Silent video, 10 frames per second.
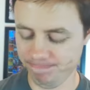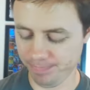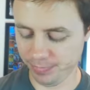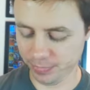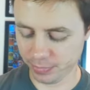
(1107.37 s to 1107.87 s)

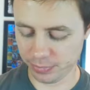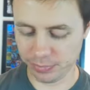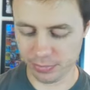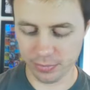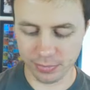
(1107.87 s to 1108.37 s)

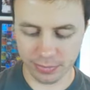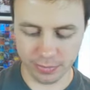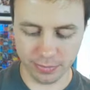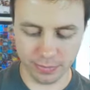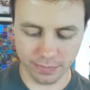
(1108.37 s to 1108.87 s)

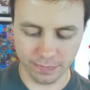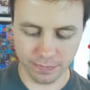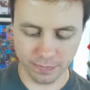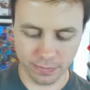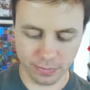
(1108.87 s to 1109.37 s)
[no speech]